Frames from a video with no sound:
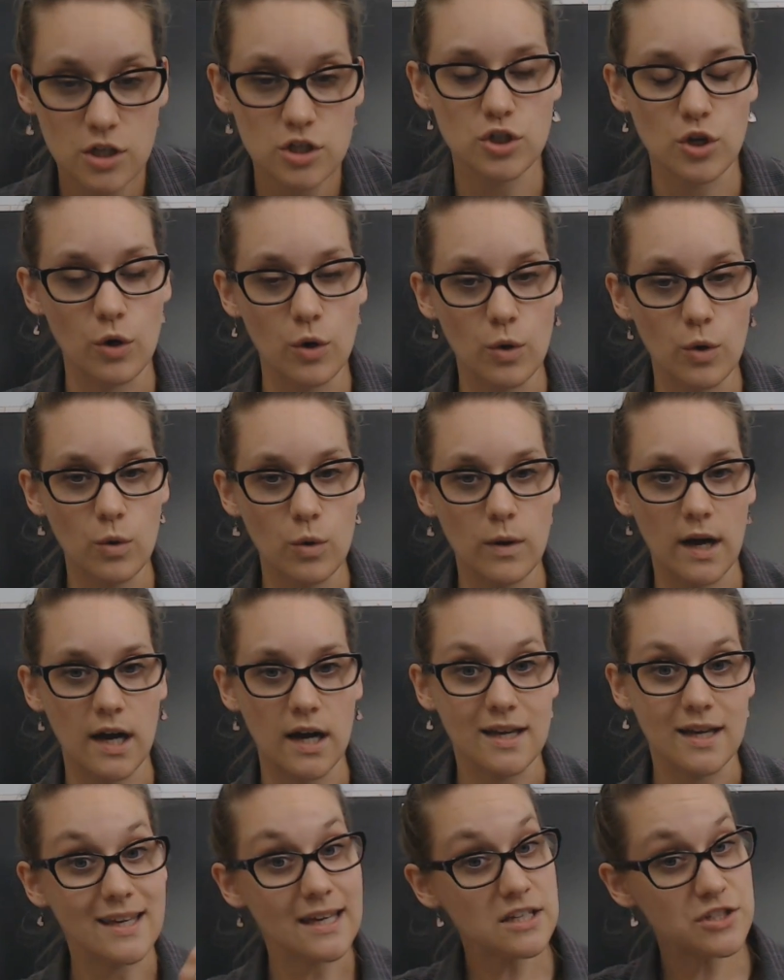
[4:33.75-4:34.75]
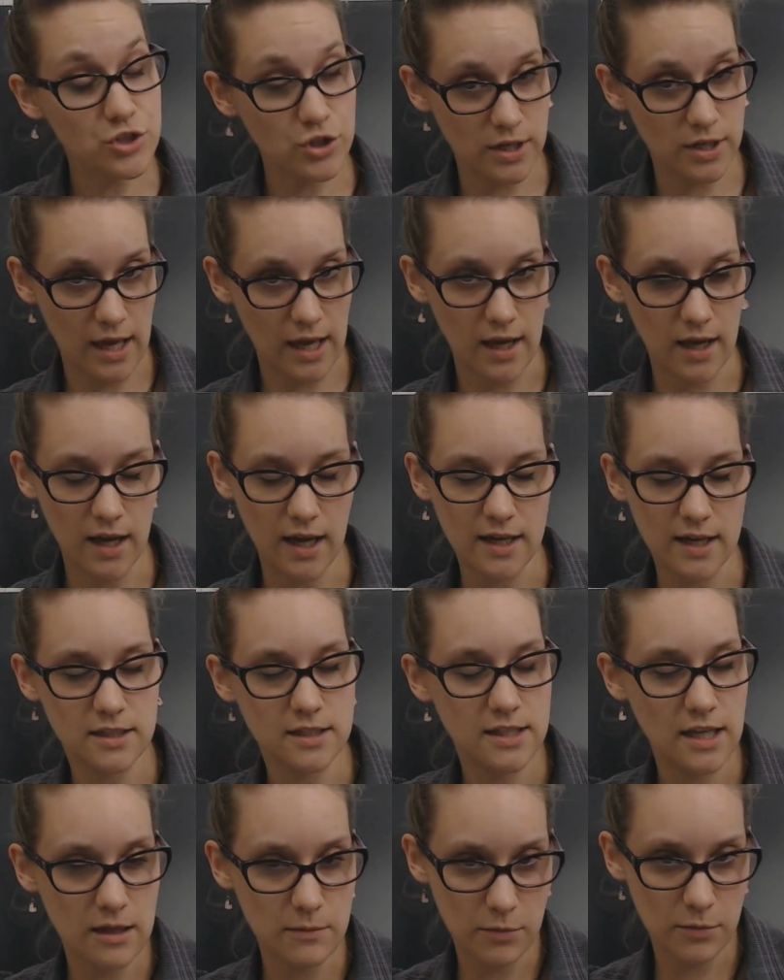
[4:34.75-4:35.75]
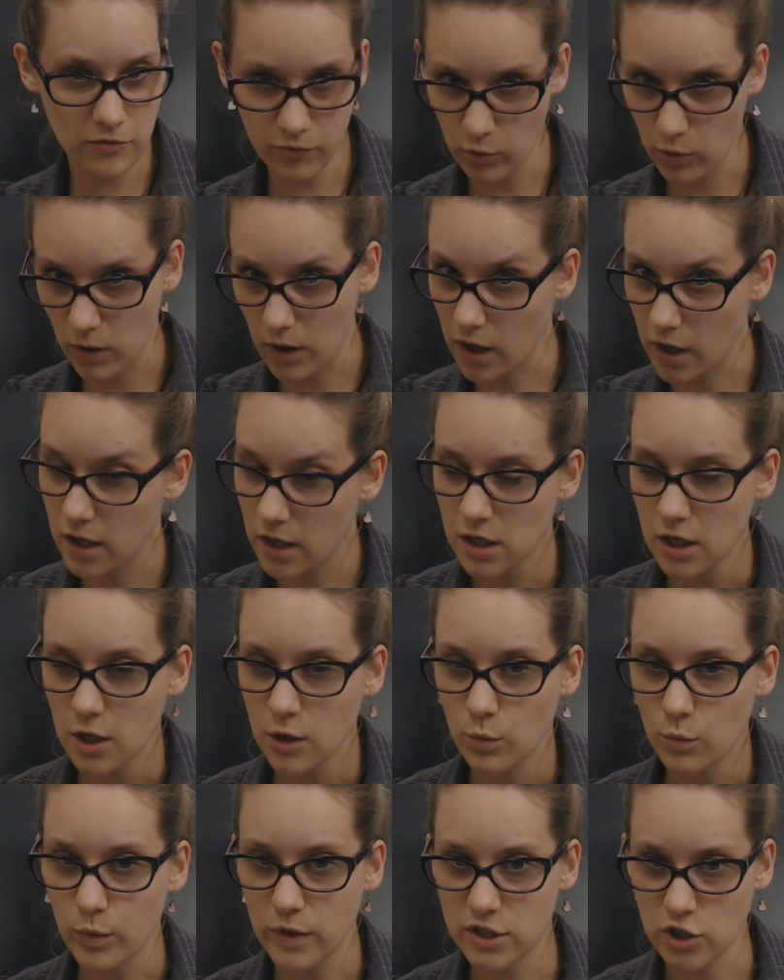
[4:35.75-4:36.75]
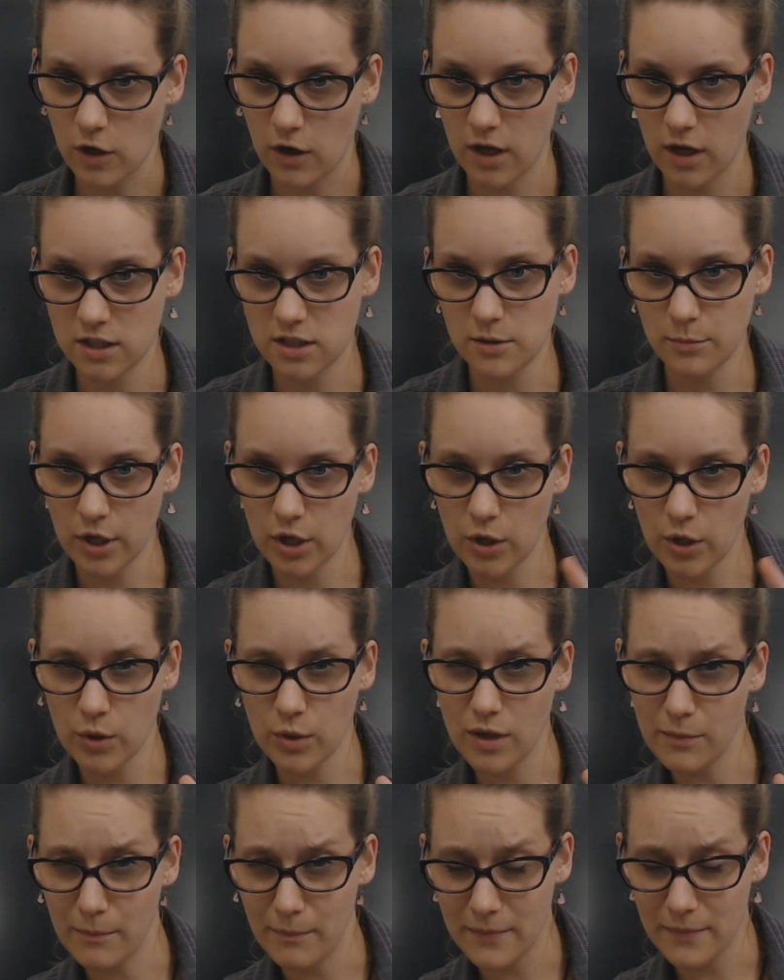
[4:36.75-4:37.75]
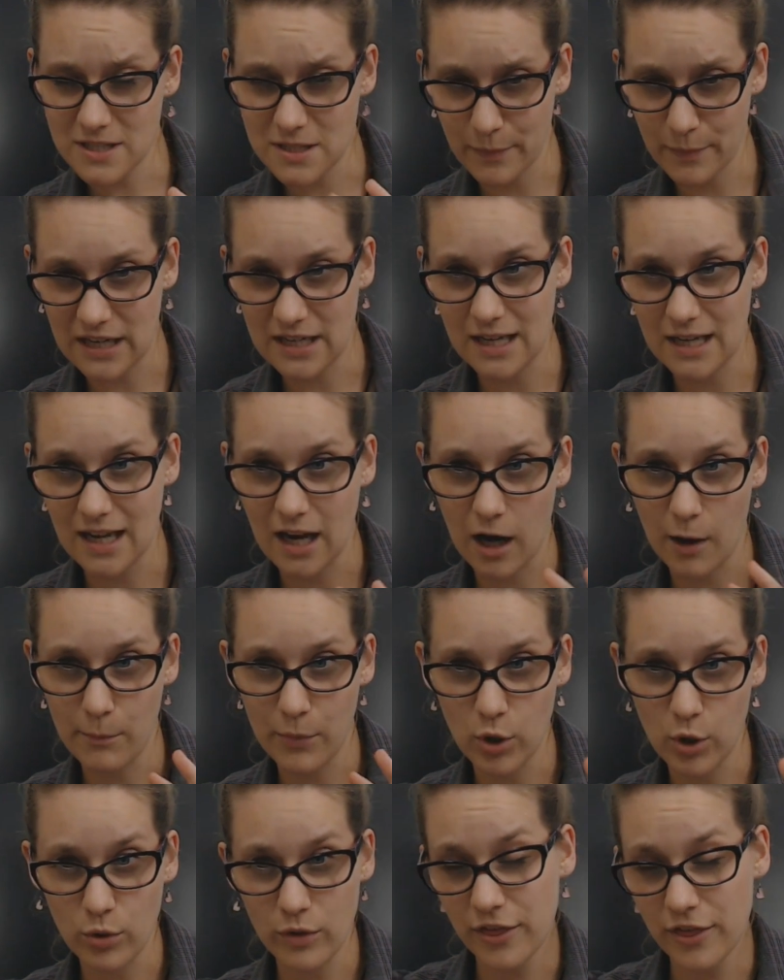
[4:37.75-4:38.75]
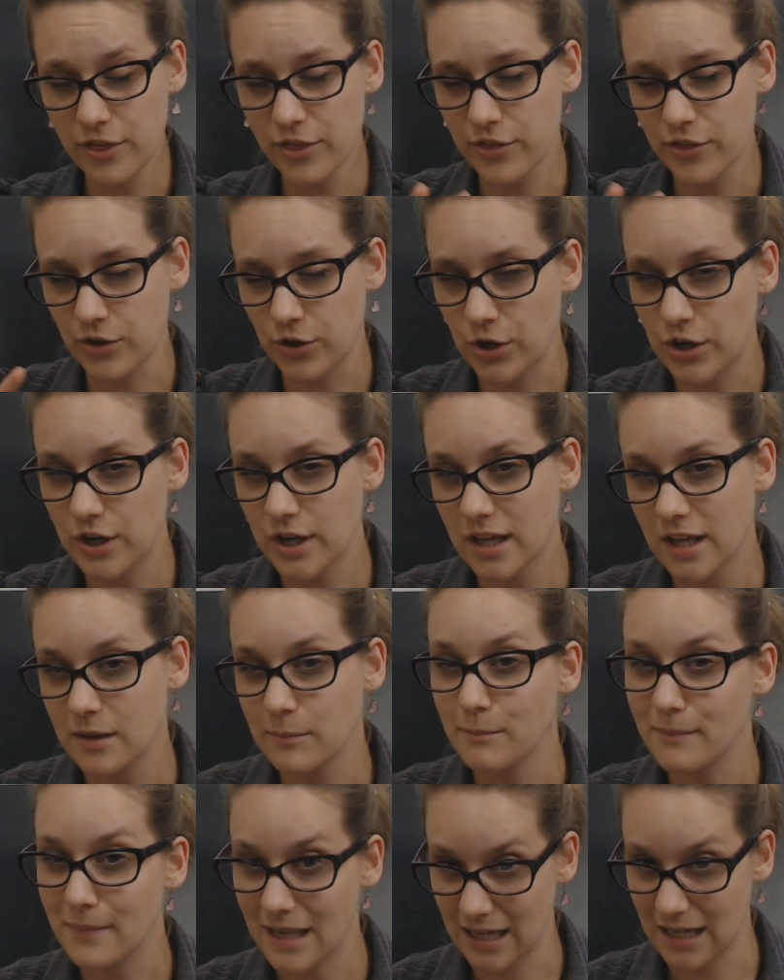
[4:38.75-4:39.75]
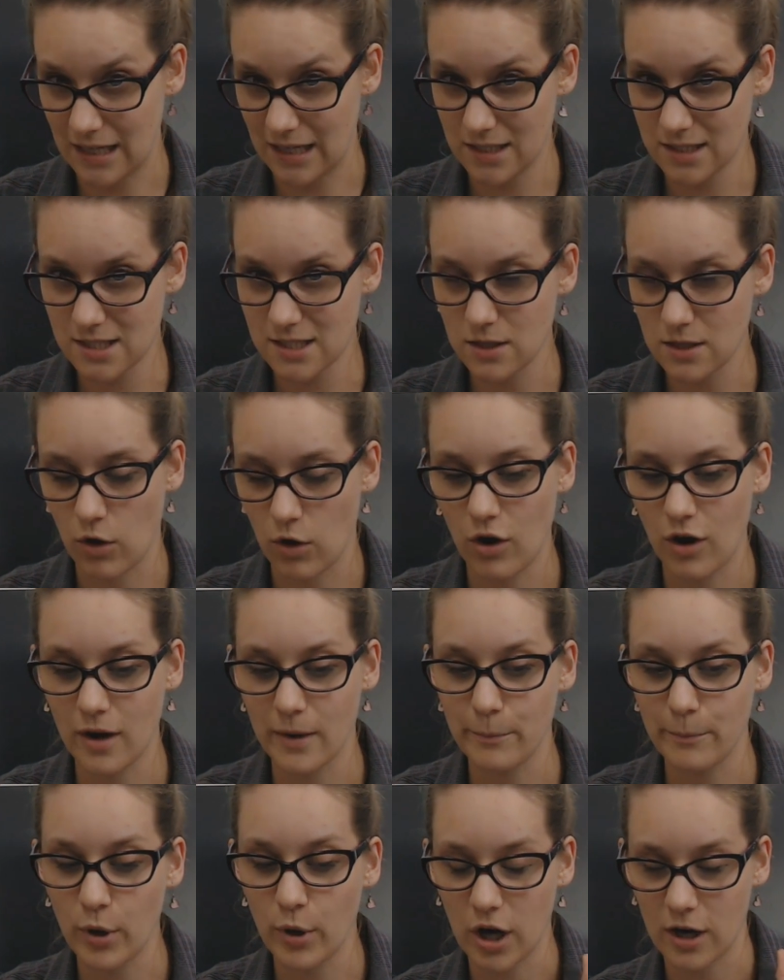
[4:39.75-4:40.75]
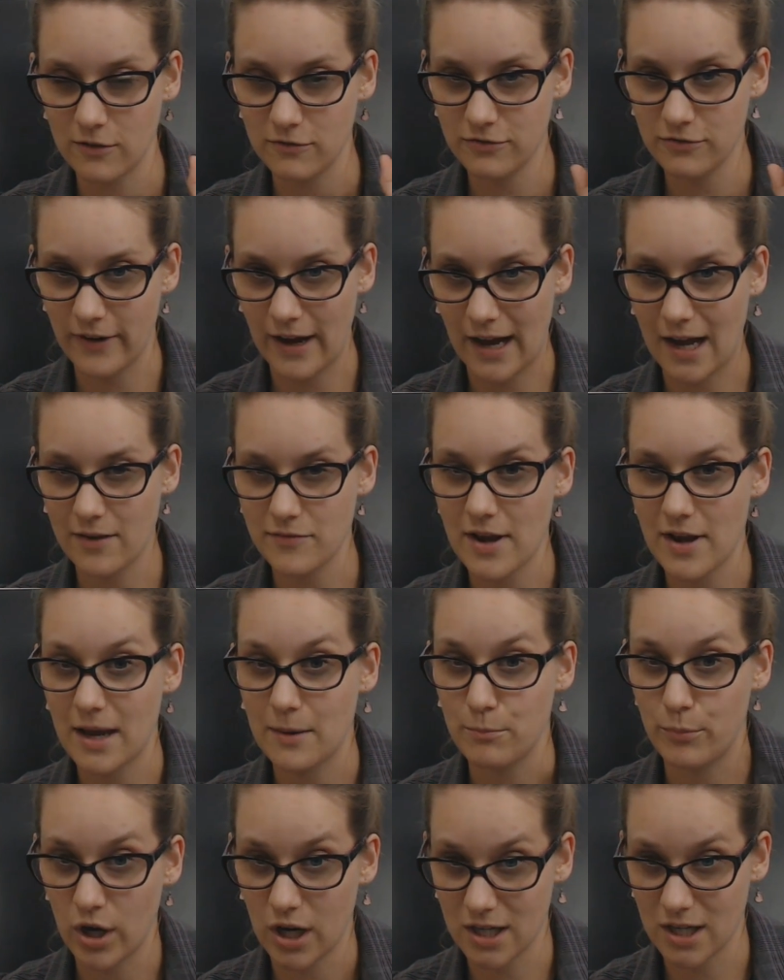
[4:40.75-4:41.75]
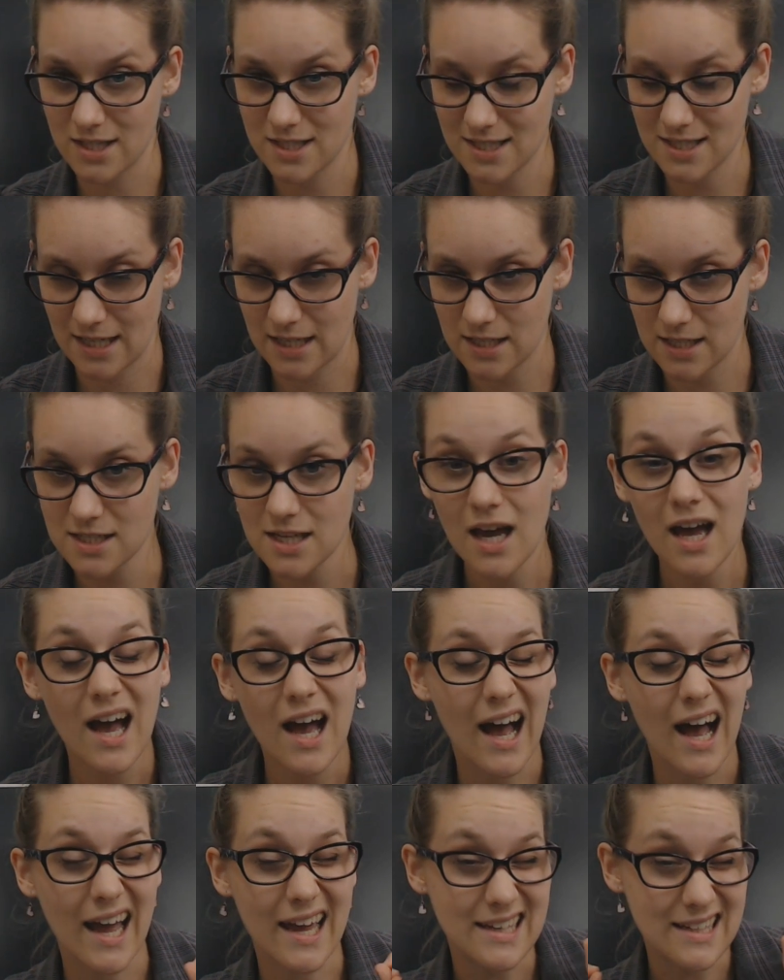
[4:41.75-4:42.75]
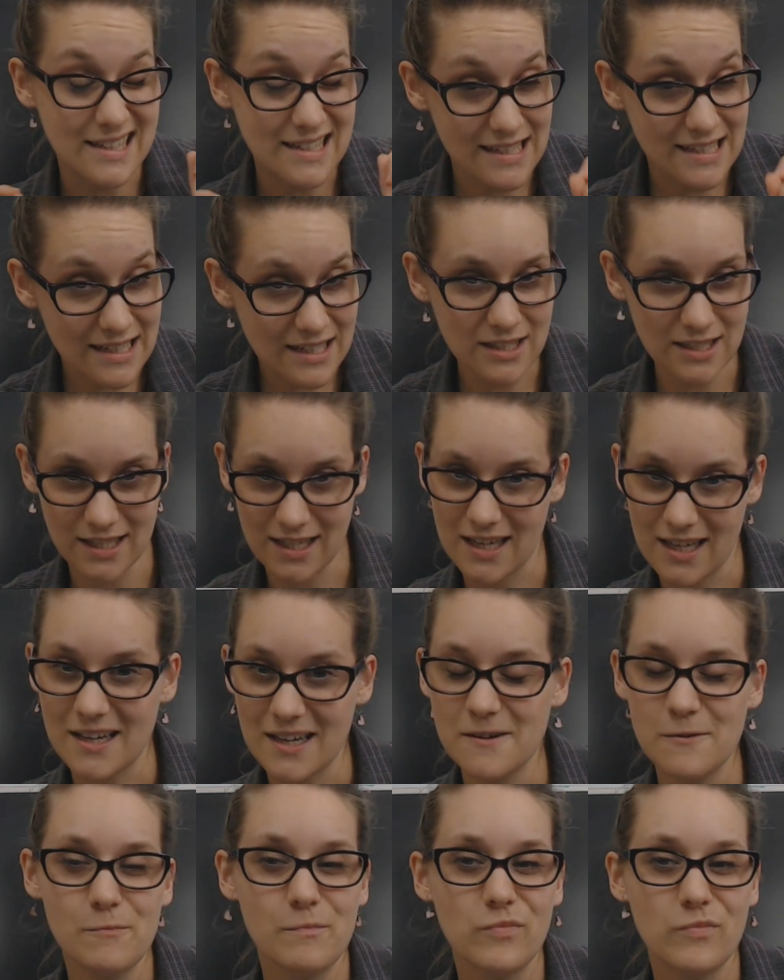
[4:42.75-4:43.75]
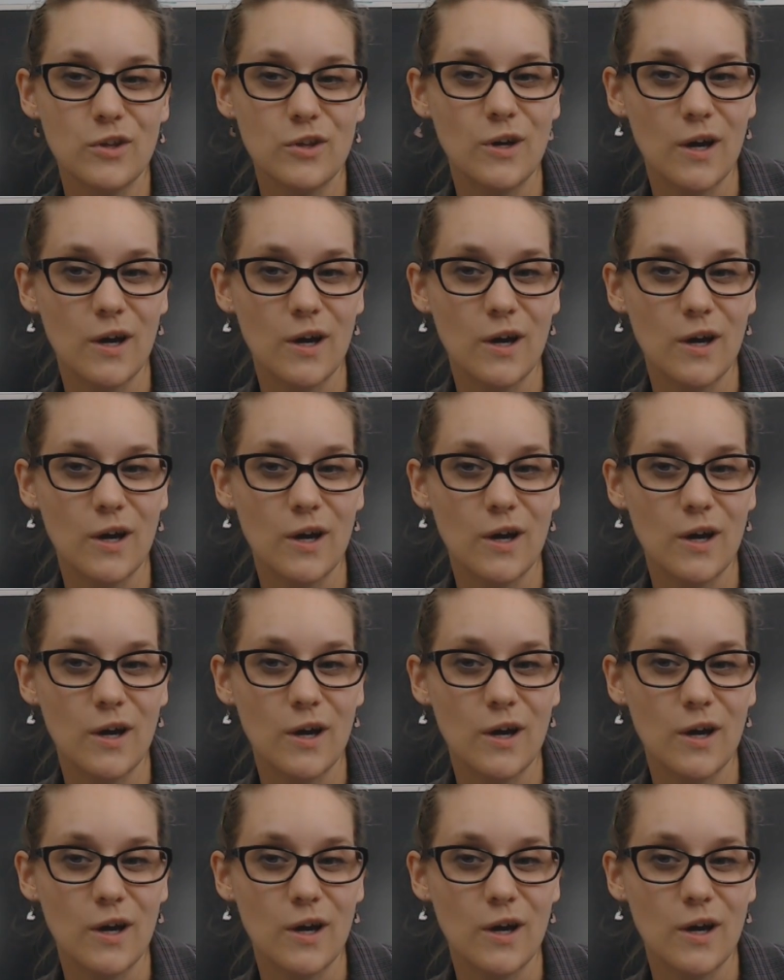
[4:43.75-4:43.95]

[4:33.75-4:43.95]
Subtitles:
So yesterday and the day before, we talked about spending about 30 minutes on part 5 and part 6. Ideally,